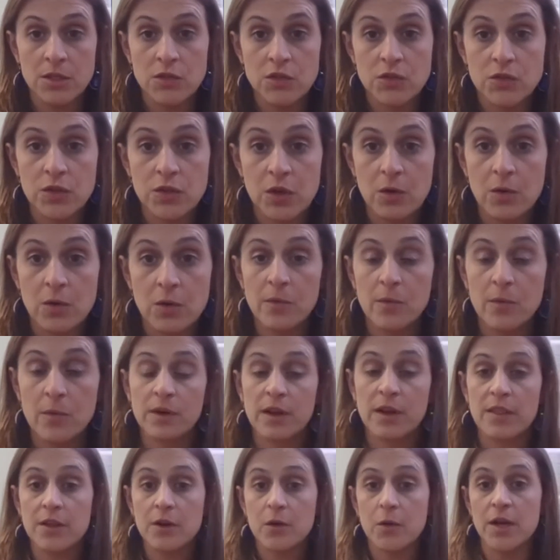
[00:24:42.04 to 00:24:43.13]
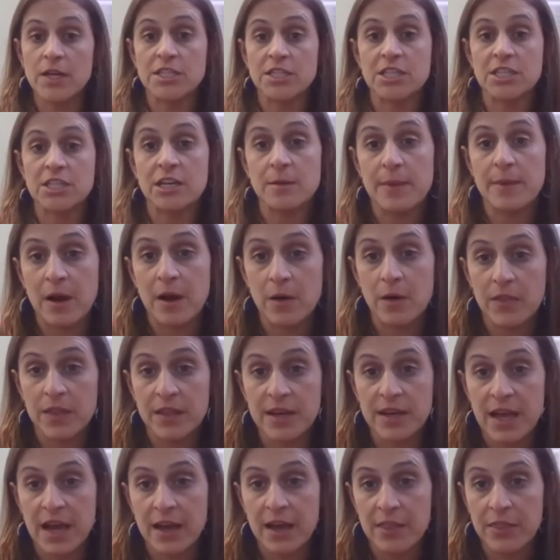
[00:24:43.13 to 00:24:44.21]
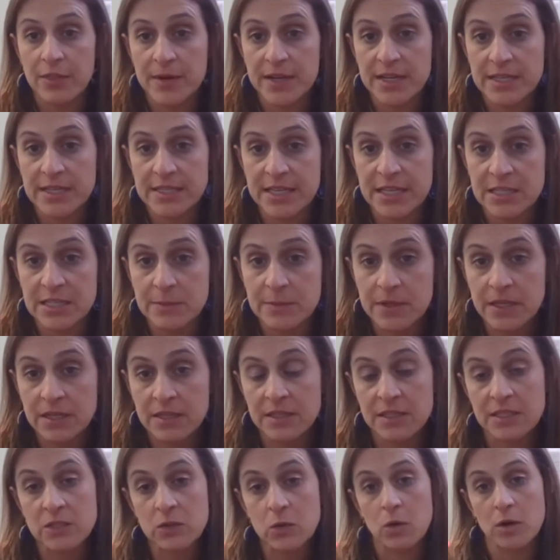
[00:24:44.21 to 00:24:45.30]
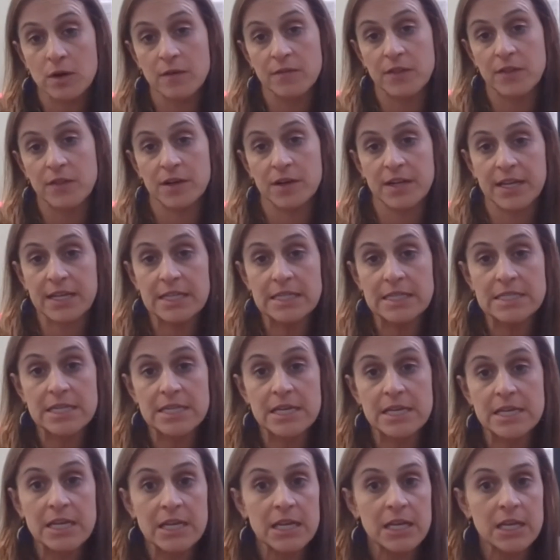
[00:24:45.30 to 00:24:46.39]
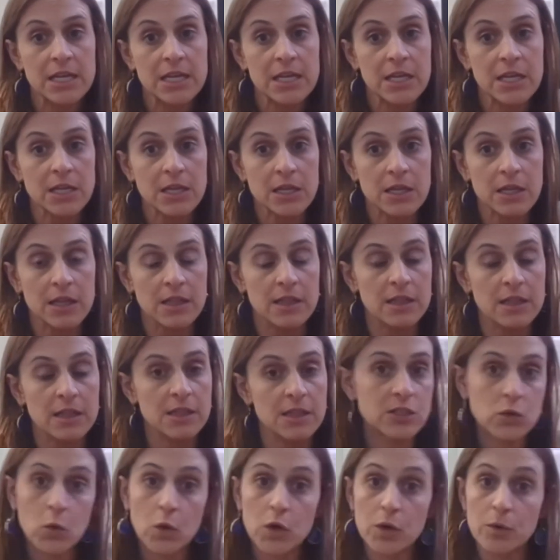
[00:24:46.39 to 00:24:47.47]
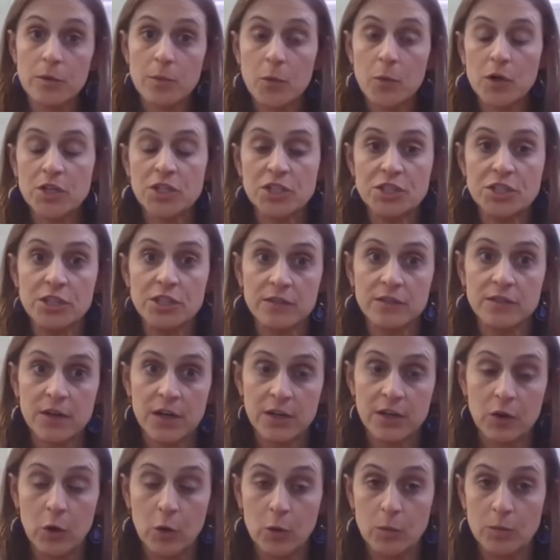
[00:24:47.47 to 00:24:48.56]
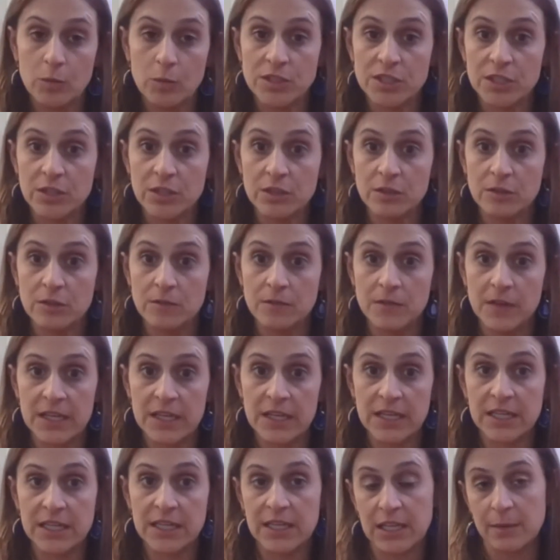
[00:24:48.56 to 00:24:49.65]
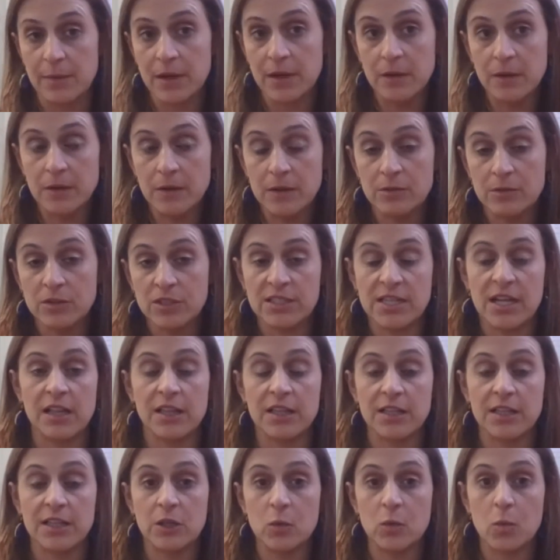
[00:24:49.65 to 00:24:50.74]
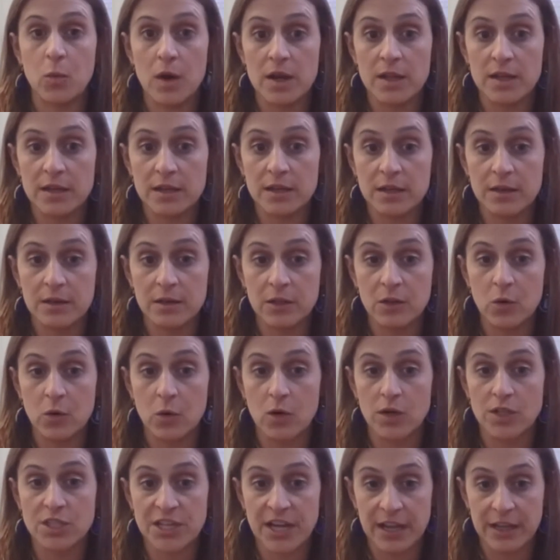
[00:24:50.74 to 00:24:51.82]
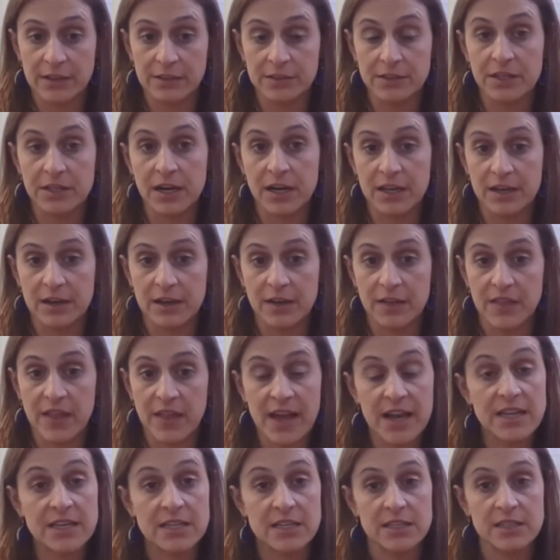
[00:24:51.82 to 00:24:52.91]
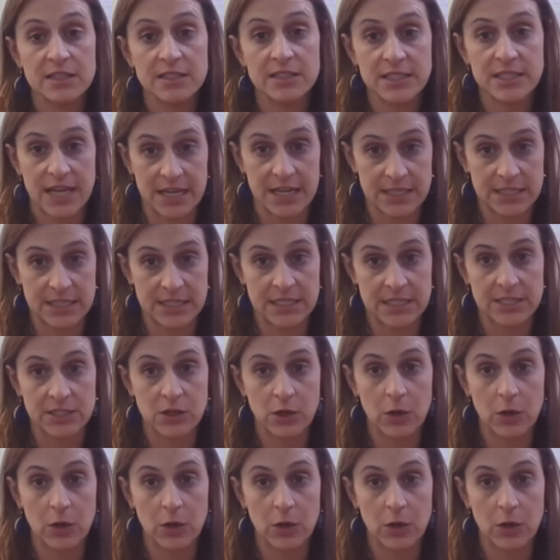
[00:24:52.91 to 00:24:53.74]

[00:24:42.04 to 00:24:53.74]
So another question about the NAT3 assessment and the score of their kids. The score report should have gone home to you via an email telling you what your child got on that test.